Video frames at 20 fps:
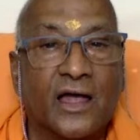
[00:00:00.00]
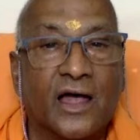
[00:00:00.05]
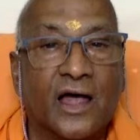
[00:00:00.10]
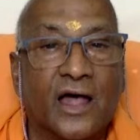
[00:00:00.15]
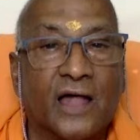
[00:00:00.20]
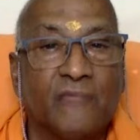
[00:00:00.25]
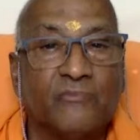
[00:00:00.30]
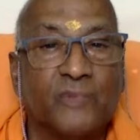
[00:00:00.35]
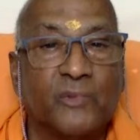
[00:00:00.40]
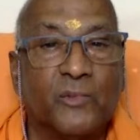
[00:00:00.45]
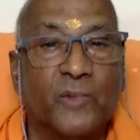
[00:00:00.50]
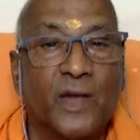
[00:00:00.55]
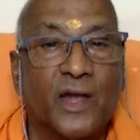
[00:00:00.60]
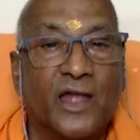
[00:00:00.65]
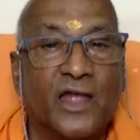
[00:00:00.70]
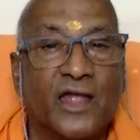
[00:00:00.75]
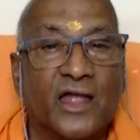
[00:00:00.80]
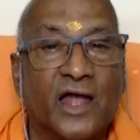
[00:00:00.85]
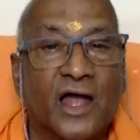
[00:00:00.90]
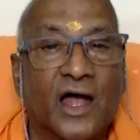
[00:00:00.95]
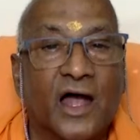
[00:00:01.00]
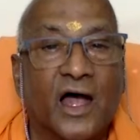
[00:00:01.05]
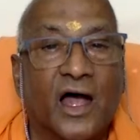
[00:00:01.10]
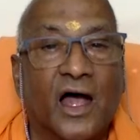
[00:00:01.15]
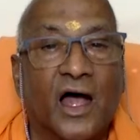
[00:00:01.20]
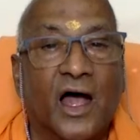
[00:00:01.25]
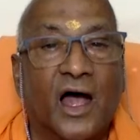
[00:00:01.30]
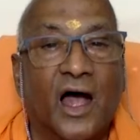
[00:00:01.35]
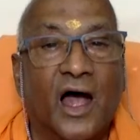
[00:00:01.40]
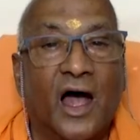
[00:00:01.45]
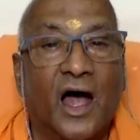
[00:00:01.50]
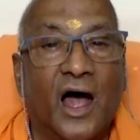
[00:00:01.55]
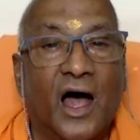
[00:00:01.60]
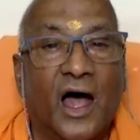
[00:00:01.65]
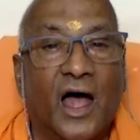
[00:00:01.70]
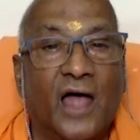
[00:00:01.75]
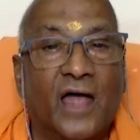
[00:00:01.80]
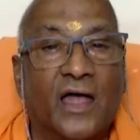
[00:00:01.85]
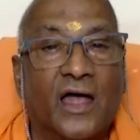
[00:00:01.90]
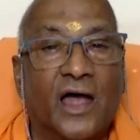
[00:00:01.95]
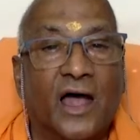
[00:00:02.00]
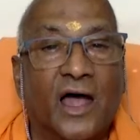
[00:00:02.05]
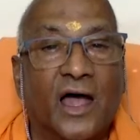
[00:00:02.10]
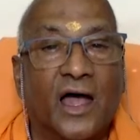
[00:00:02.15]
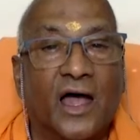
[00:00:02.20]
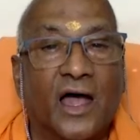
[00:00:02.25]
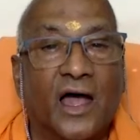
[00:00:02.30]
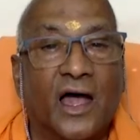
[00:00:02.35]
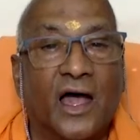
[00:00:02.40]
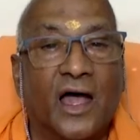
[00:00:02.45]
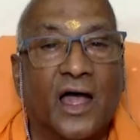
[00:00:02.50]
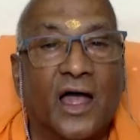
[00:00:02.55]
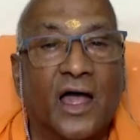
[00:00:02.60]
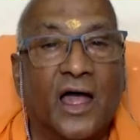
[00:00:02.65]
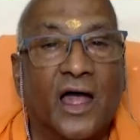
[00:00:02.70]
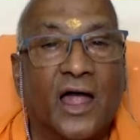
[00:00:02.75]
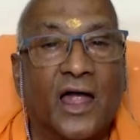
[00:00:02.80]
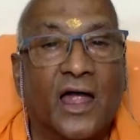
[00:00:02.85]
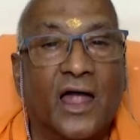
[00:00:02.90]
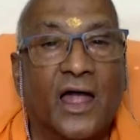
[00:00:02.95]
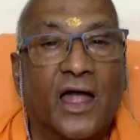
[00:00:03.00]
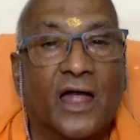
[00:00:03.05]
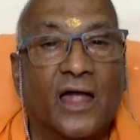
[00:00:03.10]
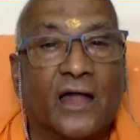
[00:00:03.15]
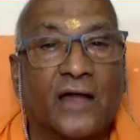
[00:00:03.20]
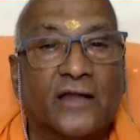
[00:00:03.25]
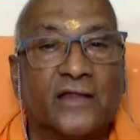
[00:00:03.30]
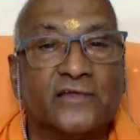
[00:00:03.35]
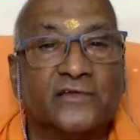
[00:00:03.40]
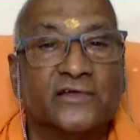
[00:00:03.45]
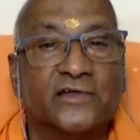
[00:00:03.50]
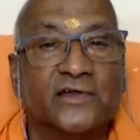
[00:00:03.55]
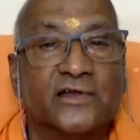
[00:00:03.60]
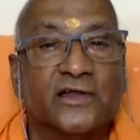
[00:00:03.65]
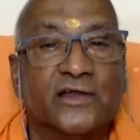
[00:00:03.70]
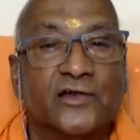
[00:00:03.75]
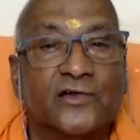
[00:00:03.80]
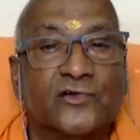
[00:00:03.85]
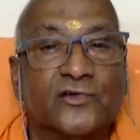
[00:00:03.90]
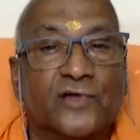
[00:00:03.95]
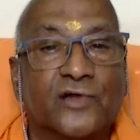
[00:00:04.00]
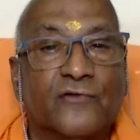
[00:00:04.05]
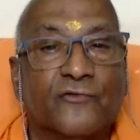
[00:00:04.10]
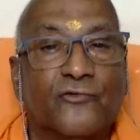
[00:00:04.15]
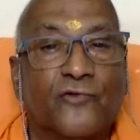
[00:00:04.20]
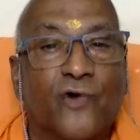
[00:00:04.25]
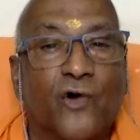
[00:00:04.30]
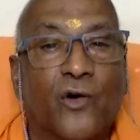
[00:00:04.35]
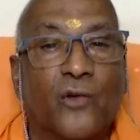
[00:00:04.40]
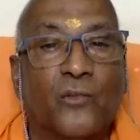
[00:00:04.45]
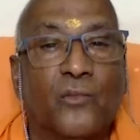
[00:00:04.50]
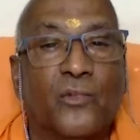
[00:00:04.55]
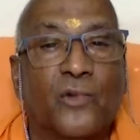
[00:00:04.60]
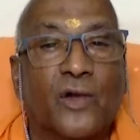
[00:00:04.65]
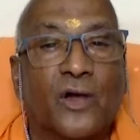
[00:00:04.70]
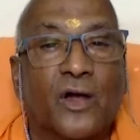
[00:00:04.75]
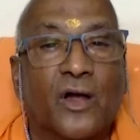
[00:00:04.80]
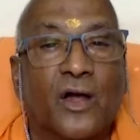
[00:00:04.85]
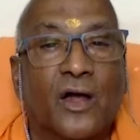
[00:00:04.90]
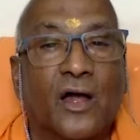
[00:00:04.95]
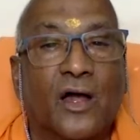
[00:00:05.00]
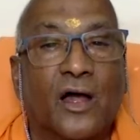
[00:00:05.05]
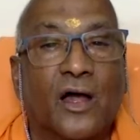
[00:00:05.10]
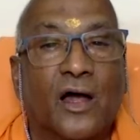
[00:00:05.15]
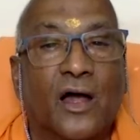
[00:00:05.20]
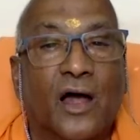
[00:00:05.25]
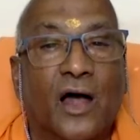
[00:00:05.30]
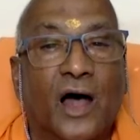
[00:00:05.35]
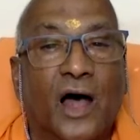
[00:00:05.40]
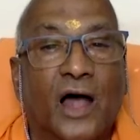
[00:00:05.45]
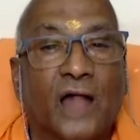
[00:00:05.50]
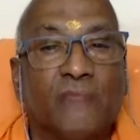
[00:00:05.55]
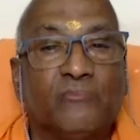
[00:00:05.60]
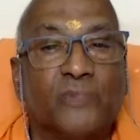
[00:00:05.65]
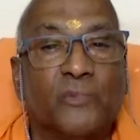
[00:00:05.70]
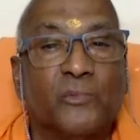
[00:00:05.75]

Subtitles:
Atma maya, I descend into a form. Atma